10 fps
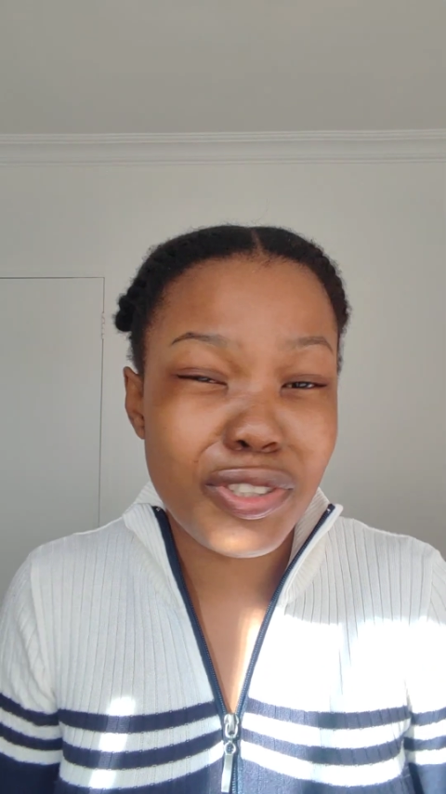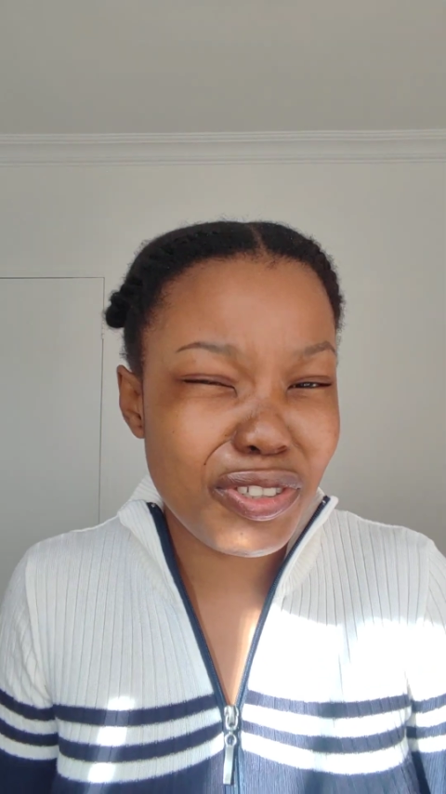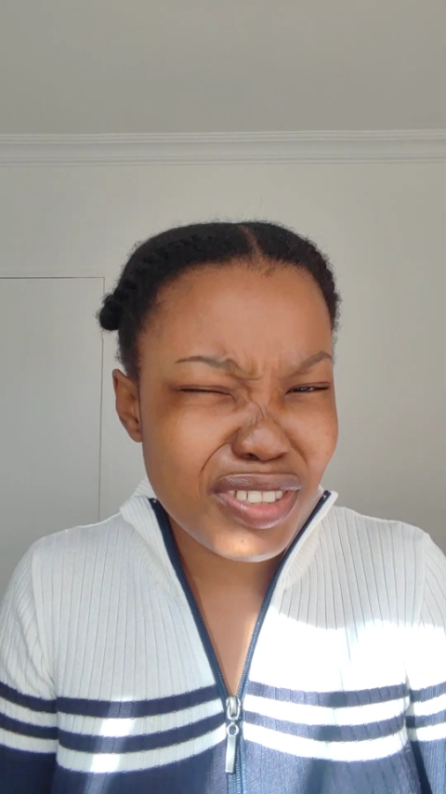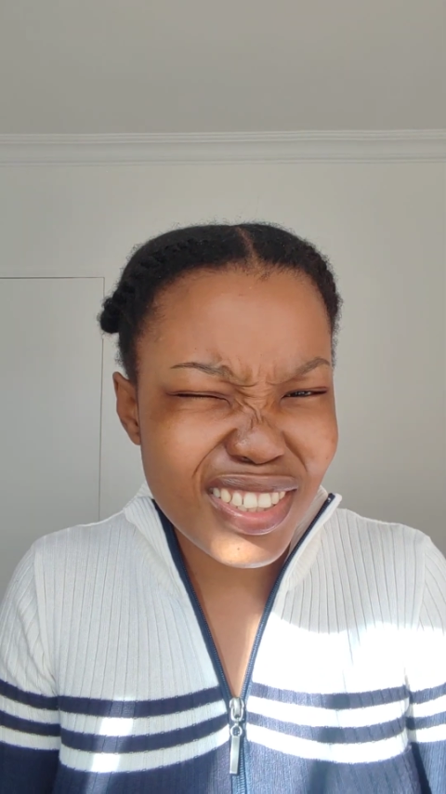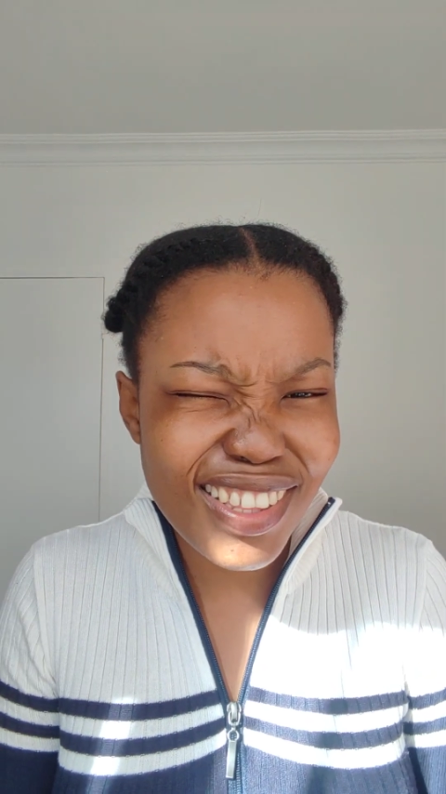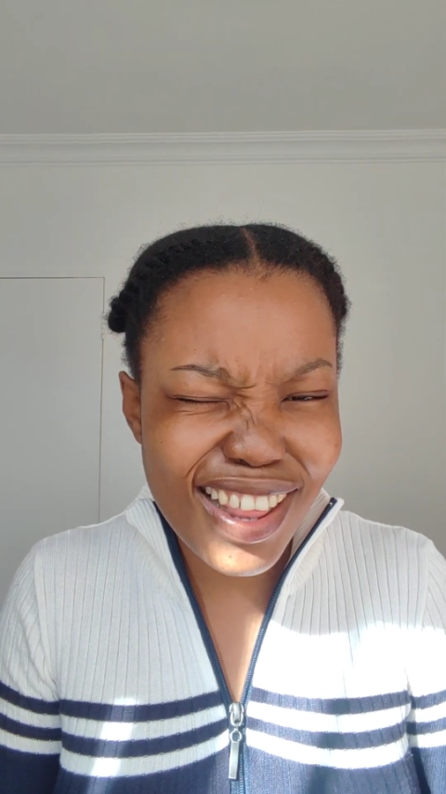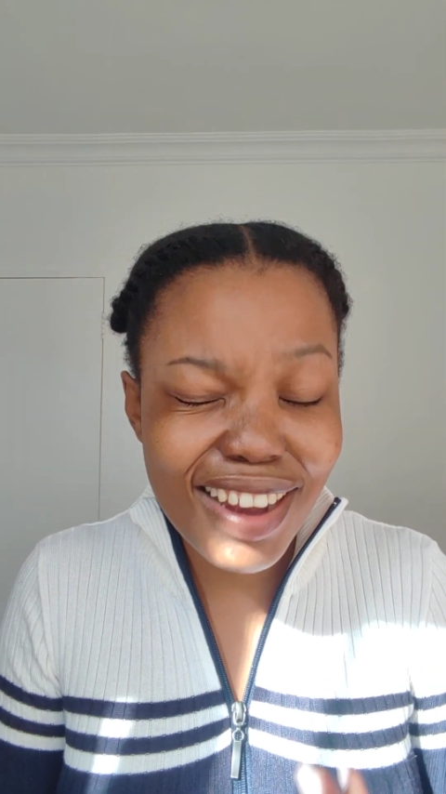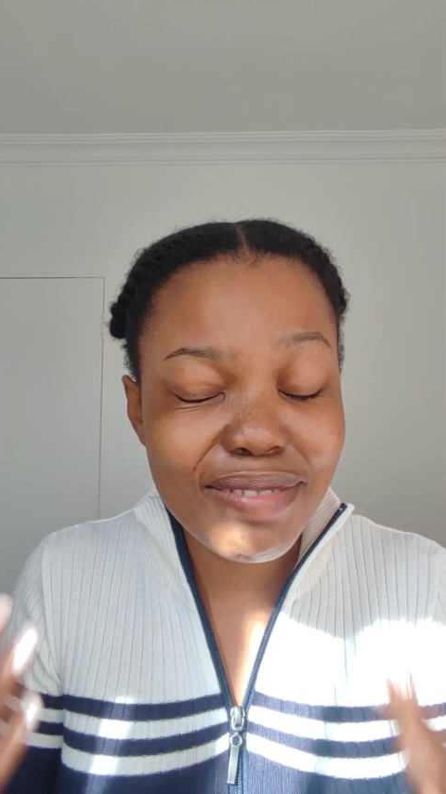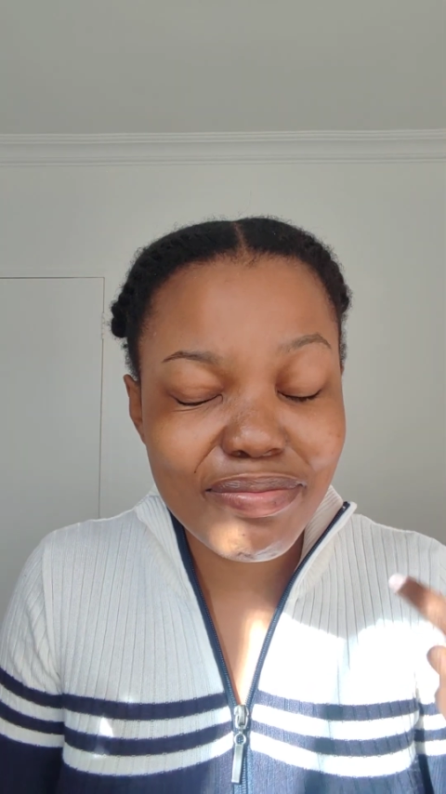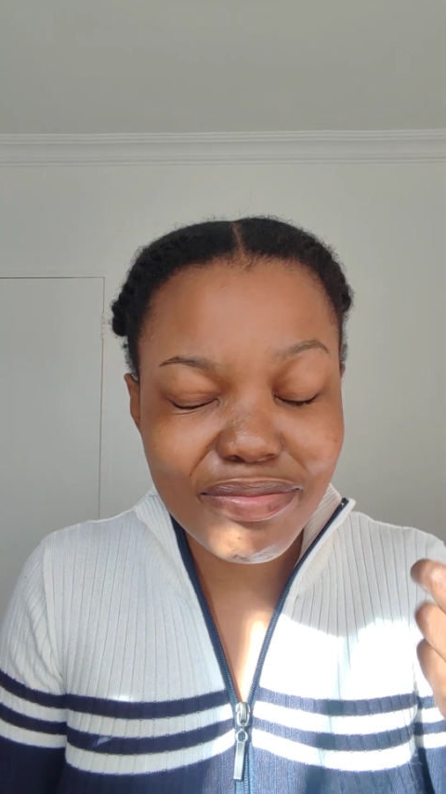Did you see
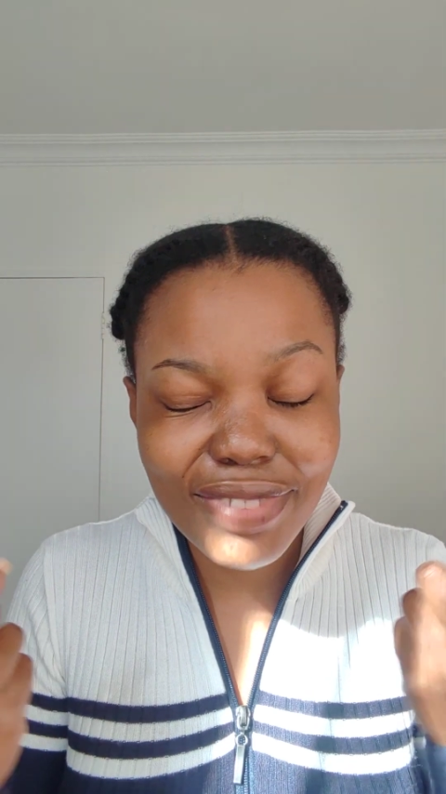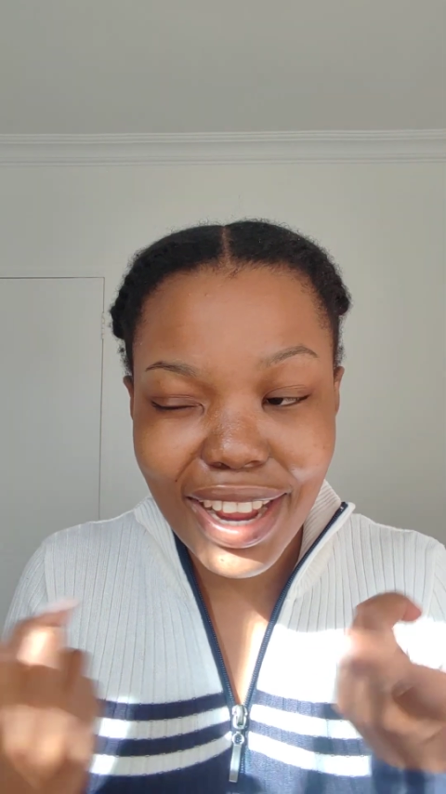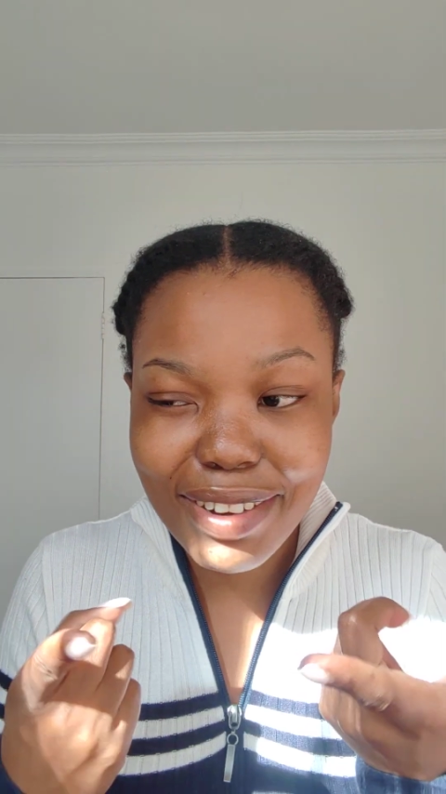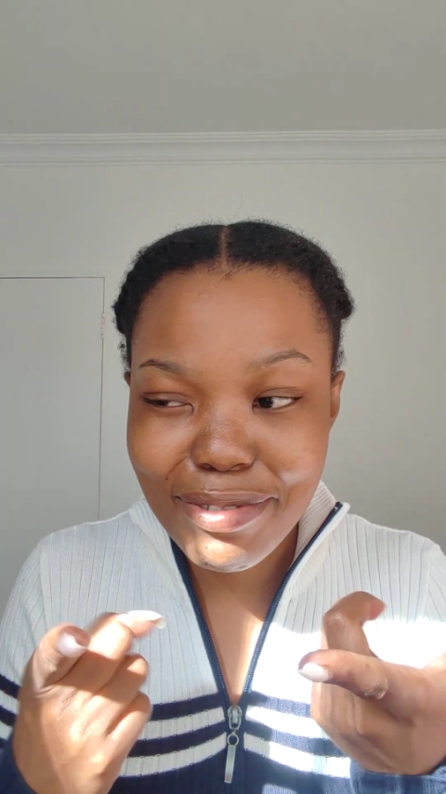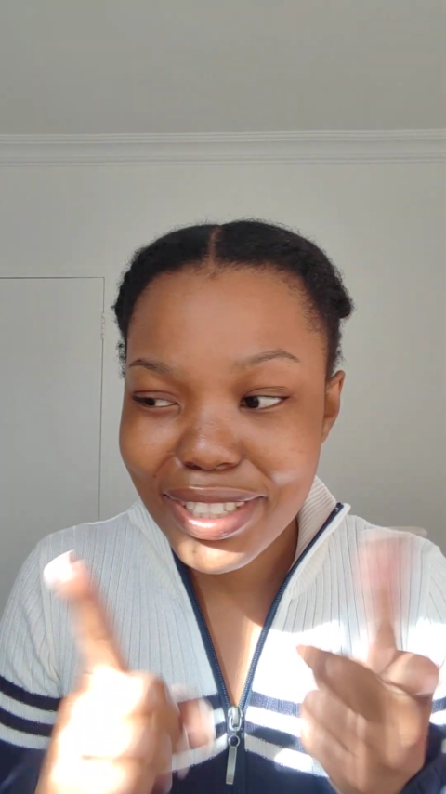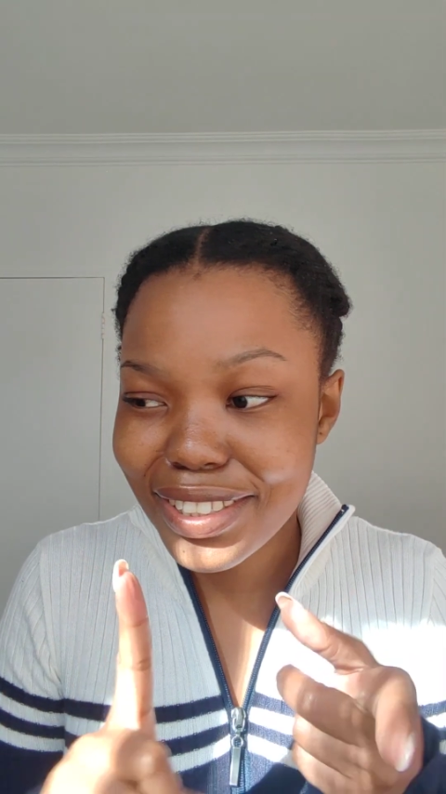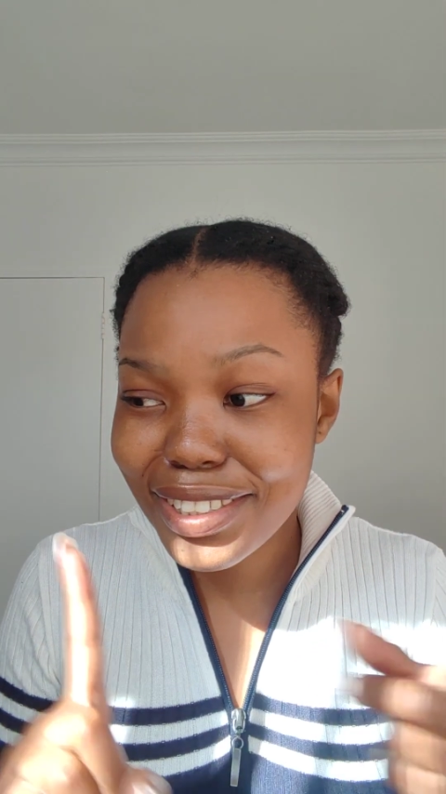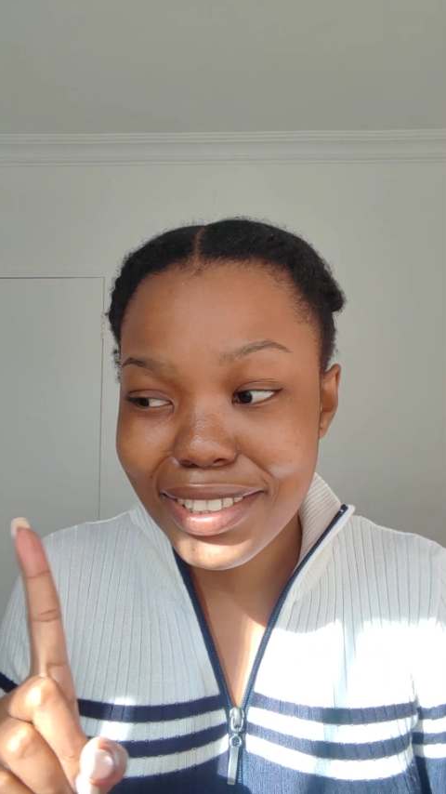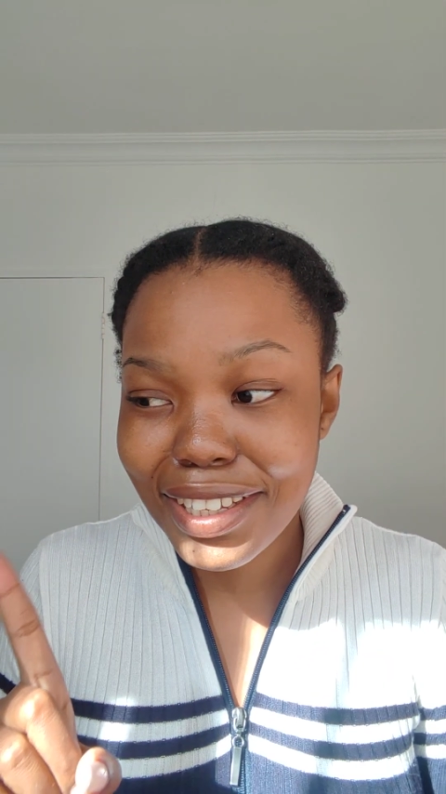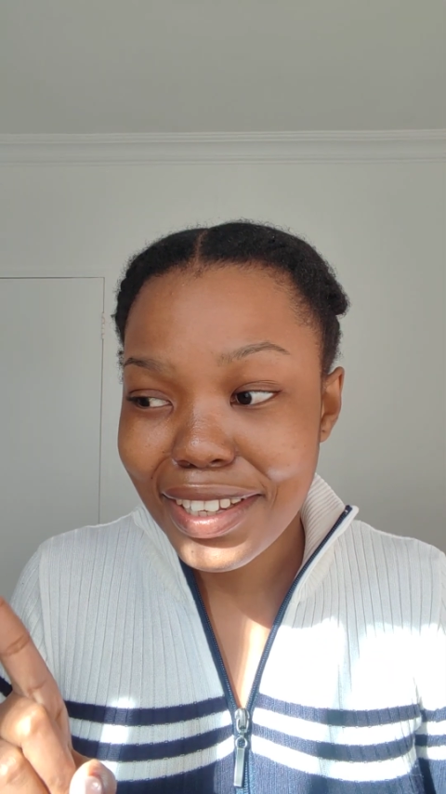that?
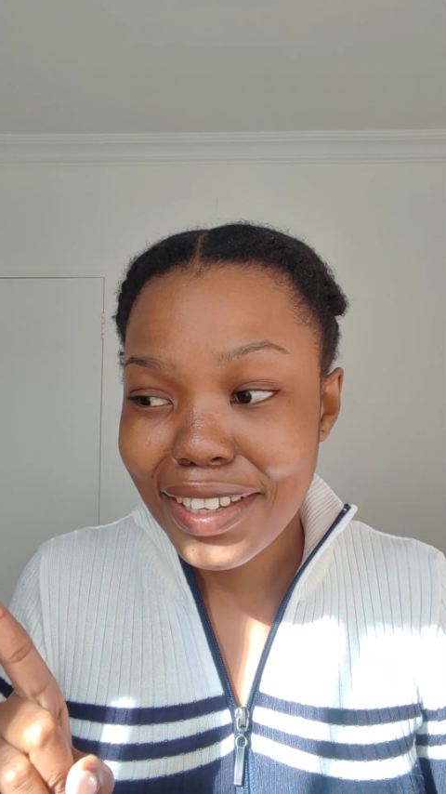Anyways,